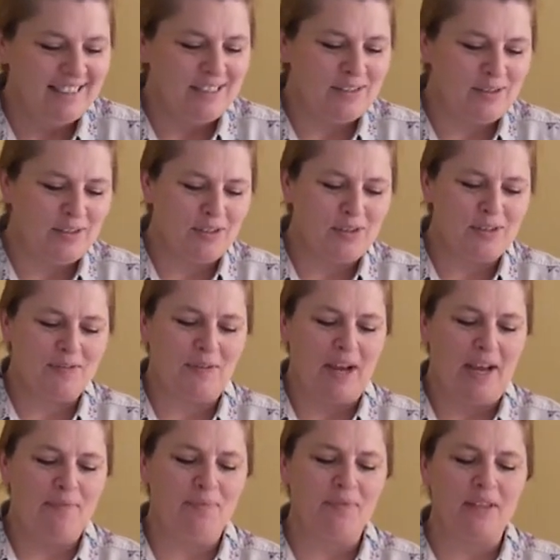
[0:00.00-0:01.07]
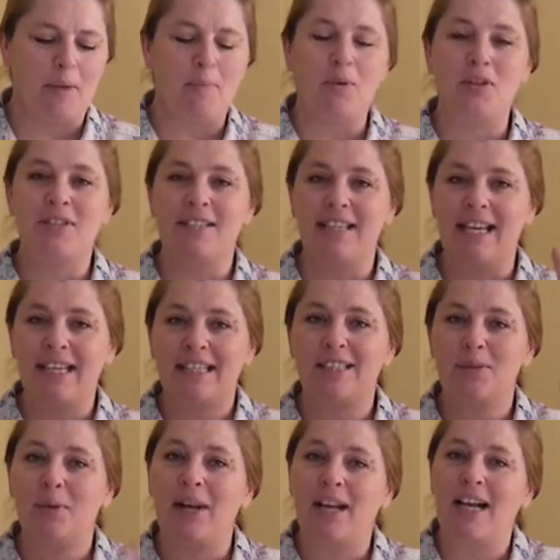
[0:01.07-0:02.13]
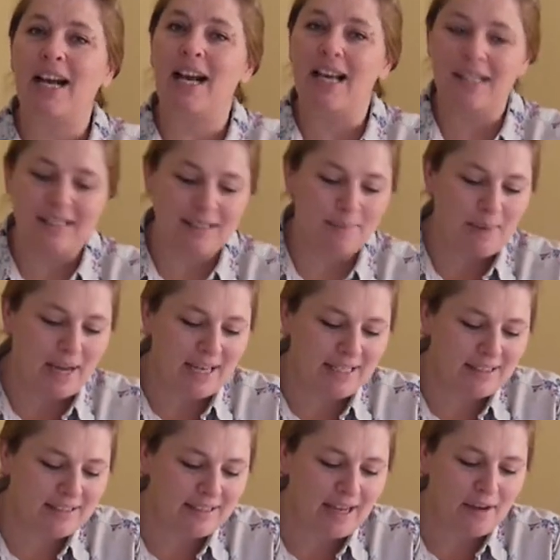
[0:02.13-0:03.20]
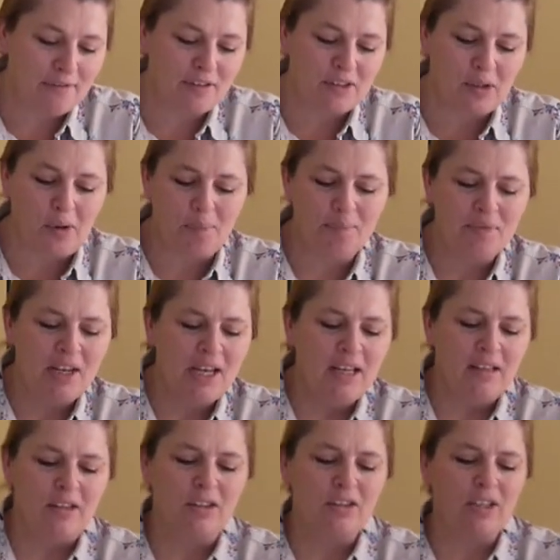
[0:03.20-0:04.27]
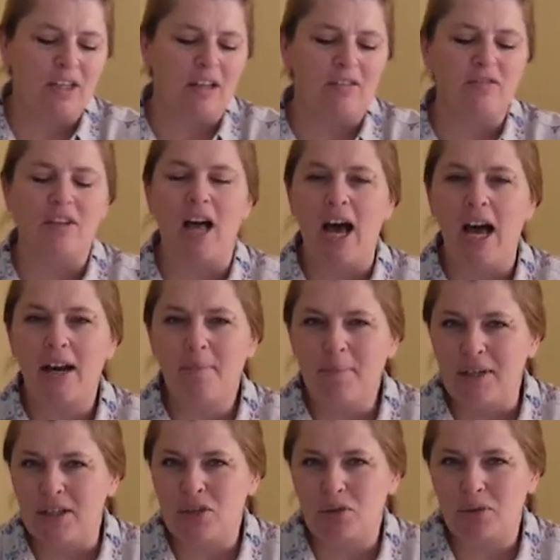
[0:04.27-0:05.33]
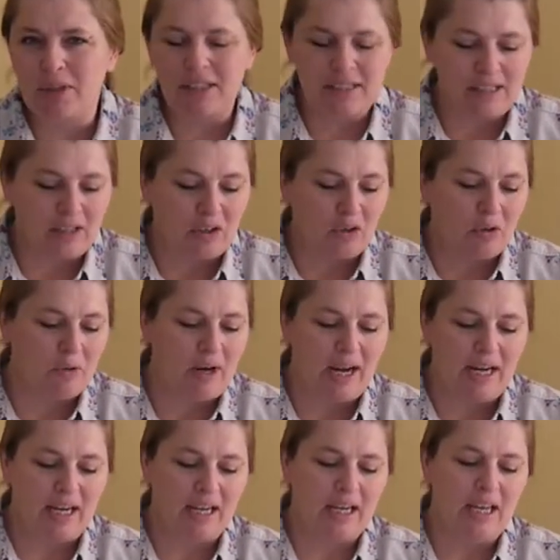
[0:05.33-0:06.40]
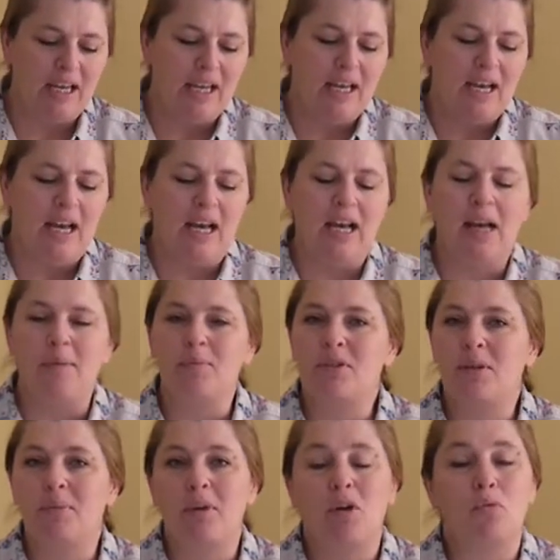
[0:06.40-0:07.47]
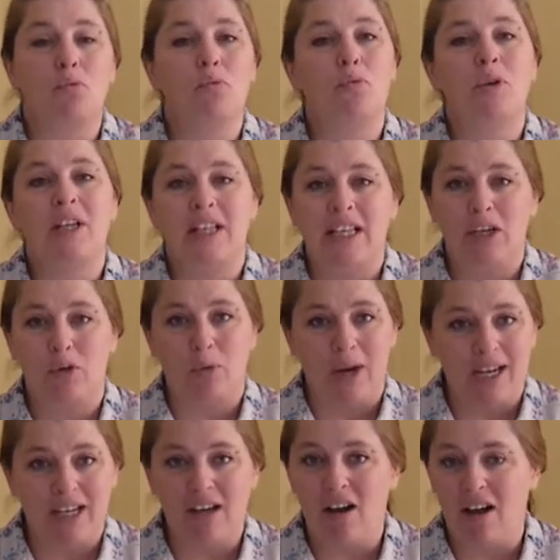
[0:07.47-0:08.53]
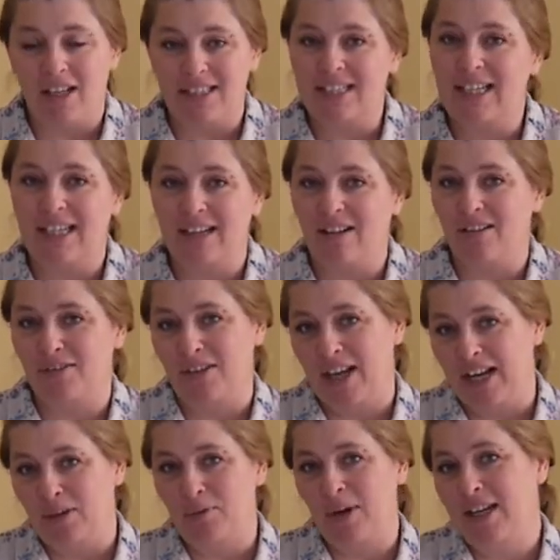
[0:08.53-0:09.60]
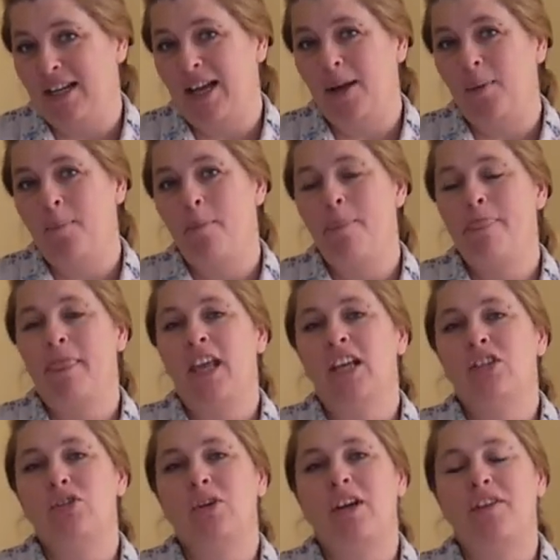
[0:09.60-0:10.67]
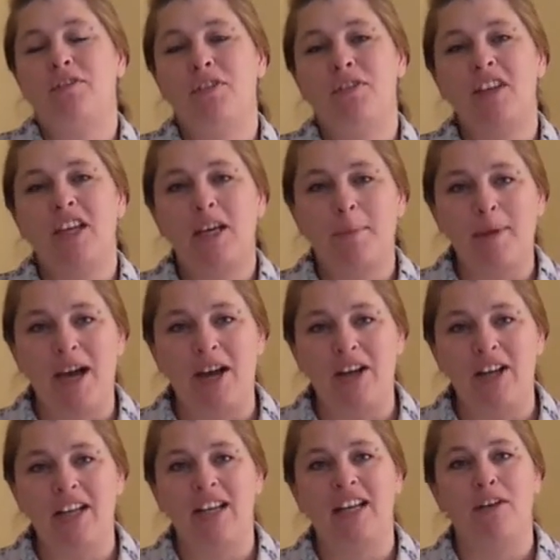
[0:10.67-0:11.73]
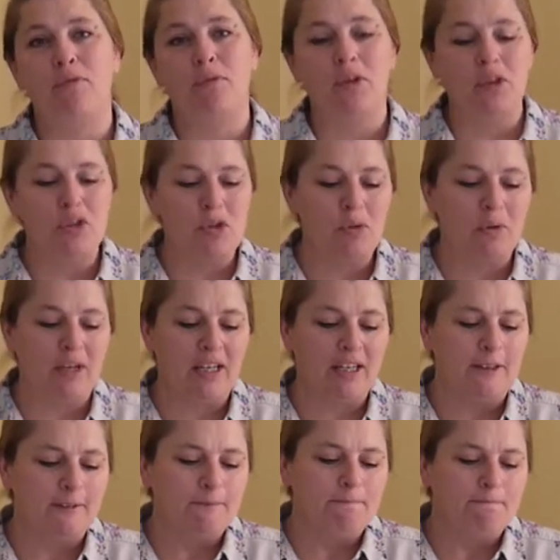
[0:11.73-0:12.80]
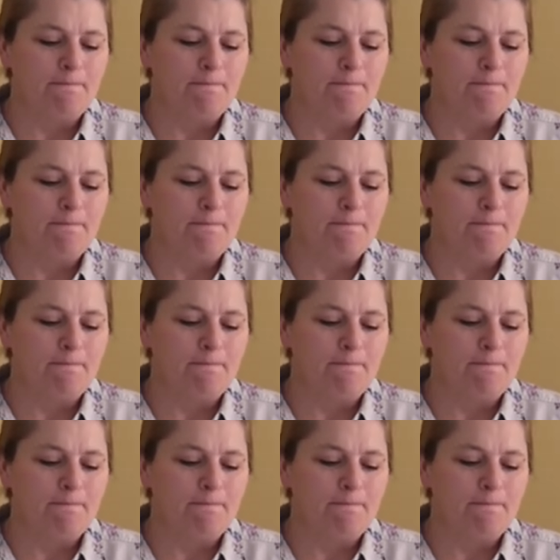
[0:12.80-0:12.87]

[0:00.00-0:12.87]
So there's 5. Number 6, you want to customize stuff. So there's a lot of ministries that are creating some really great content online right now. So if you think about it, if we're doing